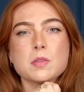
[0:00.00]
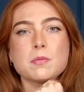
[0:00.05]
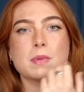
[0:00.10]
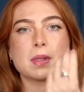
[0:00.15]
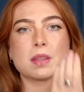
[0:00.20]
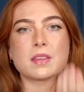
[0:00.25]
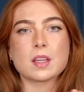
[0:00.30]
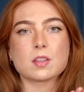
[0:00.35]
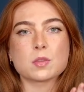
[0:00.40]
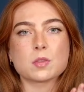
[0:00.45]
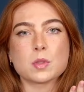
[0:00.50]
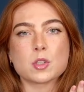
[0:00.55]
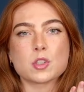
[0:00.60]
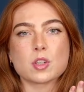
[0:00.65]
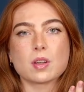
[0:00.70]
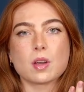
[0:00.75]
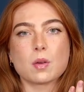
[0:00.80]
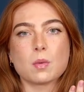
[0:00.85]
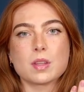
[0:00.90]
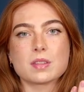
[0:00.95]
of me thinks we should
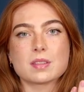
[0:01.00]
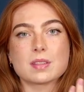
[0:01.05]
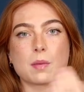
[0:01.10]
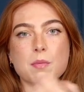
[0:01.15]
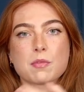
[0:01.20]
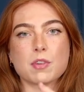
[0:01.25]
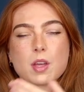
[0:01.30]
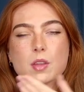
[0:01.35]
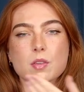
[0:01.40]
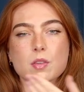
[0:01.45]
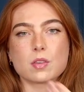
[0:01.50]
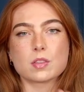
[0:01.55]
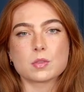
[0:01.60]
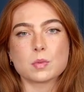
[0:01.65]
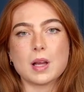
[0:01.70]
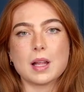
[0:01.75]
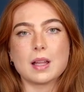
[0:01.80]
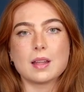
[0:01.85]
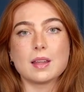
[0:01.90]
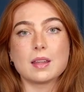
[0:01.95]
go one step further as
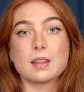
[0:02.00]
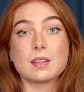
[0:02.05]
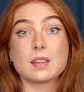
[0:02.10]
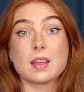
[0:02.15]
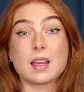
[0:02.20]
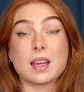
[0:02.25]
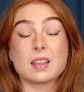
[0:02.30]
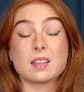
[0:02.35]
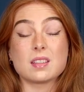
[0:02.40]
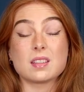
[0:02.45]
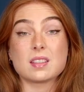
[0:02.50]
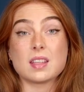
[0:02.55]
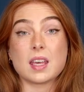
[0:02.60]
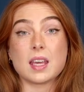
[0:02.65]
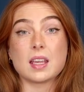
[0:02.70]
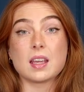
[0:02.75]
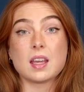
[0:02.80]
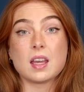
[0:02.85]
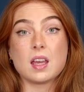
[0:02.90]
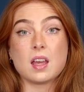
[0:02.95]
well and
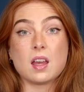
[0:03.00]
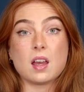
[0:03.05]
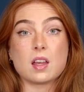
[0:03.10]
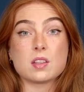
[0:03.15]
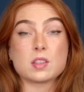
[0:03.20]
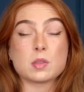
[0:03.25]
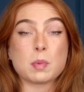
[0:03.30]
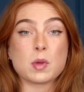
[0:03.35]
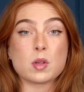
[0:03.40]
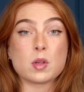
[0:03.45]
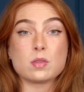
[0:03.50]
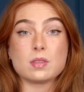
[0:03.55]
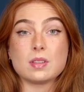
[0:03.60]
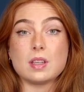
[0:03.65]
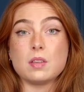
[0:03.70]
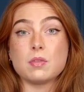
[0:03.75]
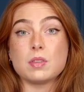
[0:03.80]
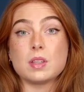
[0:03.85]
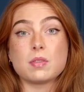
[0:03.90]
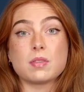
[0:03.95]
say, I suppose,
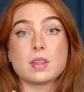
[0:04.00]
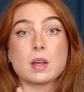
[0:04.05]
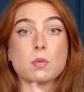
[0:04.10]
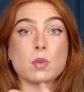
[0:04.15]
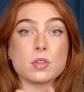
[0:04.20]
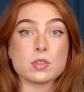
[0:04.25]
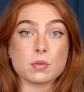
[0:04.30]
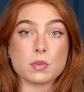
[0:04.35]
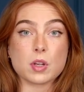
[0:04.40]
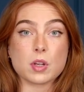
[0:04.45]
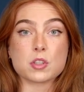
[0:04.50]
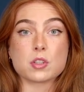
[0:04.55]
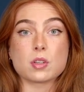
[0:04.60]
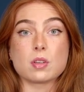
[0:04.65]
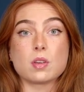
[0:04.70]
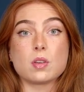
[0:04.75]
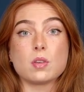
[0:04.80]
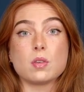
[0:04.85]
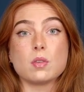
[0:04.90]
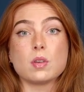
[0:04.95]
even if there was a
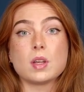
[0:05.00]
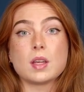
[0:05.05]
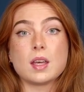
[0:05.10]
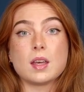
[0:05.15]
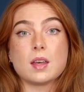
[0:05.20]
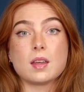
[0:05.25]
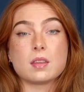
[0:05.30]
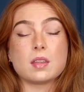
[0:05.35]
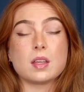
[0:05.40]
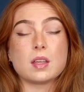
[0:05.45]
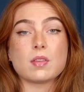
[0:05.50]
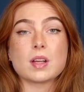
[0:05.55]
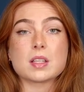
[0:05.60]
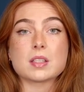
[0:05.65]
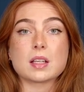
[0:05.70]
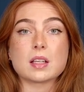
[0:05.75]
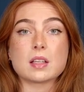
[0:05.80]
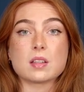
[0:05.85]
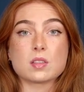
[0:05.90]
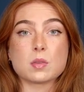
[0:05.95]
Russian who
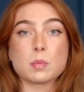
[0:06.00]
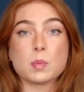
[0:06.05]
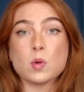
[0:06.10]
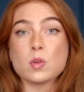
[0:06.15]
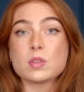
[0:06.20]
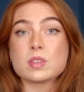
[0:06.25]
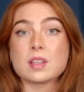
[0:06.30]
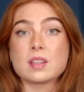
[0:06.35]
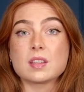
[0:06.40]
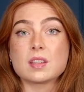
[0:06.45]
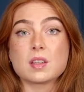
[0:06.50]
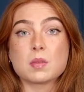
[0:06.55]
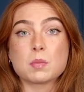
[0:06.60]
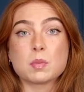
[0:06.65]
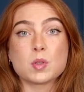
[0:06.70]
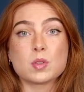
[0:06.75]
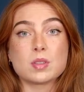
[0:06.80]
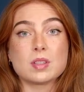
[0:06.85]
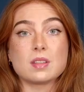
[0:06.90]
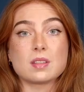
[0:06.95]
theoretically supported
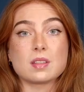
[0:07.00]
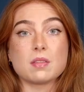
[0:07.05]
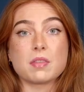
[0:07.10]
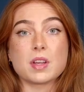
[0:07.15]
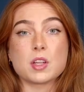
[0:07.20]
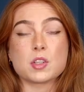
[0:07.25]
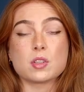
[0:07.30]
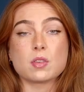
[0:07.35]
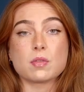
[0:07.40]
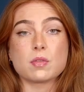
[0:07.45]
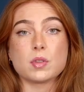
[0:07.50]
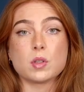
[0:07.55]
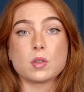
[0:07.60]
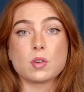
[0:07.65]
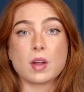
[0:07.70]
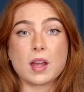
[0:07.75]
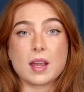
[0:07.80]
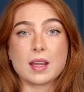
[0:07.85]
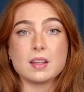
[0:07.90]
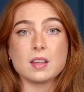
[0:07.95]
Putin's invasion of
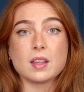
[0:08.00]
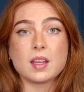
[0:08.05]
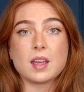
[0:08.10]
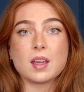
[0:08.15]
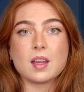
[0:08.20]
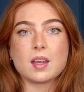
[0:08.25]
Ukraine,